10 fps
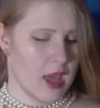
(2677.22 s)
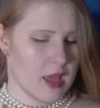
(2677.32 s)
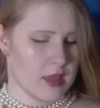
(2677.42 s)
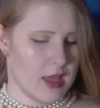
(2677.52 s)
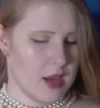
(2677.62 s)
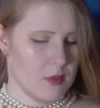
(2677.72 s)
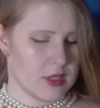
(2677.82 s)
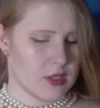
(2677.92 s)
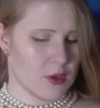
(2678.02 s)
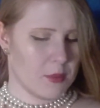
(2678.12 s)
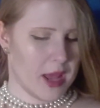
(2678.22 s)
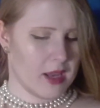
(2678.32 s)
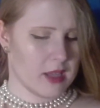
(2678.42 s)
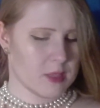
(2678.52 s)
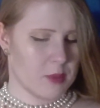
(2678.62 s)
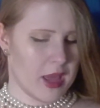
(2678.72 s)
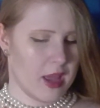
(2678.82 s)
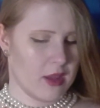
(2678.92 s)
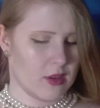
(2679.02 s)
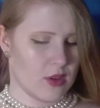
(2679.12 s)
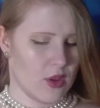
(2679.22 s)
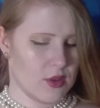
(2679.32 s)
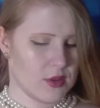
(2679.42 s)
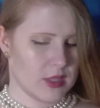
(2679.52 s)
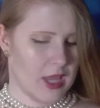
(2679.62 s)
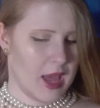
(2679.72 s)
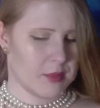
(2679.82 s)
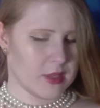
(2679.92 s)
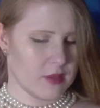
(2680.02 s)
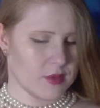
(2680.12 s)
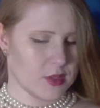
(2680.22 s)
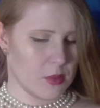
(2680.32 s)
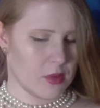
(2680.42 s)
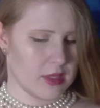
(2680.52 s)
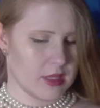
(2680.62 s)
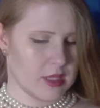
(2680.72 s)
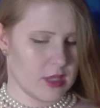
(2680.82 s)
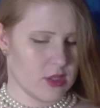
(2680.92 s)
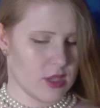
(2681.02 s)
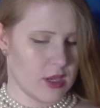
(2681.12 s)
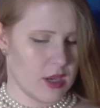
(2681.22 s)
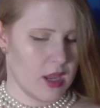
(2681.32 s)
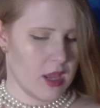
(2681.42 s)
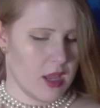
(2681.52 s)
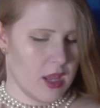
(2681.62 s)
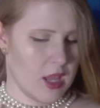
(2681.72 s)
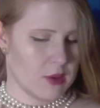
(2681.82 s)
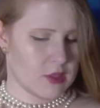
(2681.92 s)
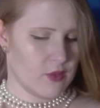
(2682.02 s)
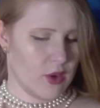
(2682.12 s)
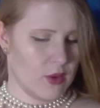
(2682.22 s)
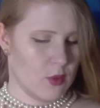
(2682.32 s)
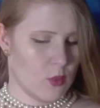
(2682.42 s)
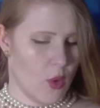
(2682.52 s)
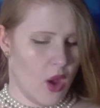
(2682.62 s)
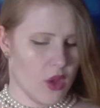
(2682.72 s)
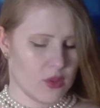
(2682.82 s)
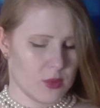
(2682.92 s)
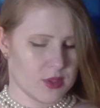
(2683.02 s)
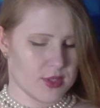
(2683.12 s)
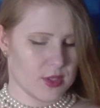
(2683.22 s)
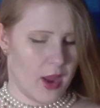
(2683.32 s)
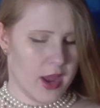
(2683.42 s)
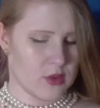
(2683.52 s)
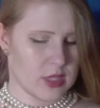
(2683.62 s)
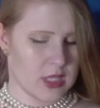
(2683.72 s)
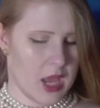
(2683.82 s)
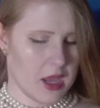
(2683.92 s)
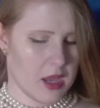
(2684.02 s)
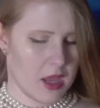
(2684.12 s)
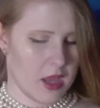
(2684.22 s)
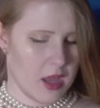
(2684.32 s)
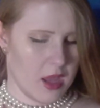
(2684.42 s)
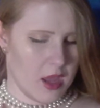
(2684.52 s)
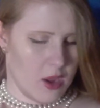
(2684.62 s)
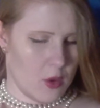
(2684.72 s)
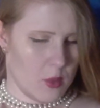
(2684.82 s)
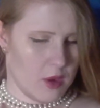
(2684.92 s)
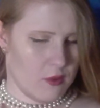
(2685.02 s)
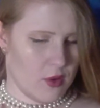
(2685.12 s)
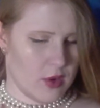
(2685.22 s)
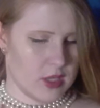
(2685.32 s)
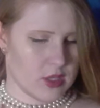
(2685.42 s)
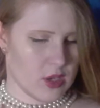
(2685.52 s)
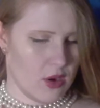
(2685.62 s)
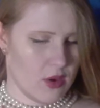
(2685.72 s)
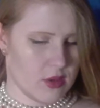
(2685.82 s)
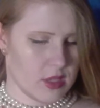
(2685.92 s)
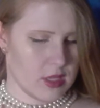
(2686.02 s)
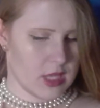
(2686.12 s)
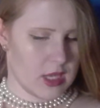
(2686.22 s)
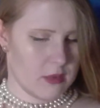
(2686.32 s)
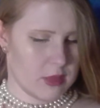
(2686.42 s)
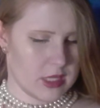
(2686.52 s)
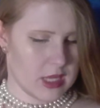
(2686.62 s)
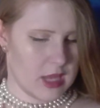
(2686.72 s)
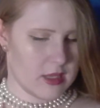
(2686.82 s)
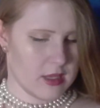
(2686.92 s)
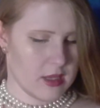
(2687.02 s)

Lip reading: Then when Sir Pellias beheld all those captives who were in the dungeon, he was very wroth with Sir Adrasack. Wherefore he turned unto him and said,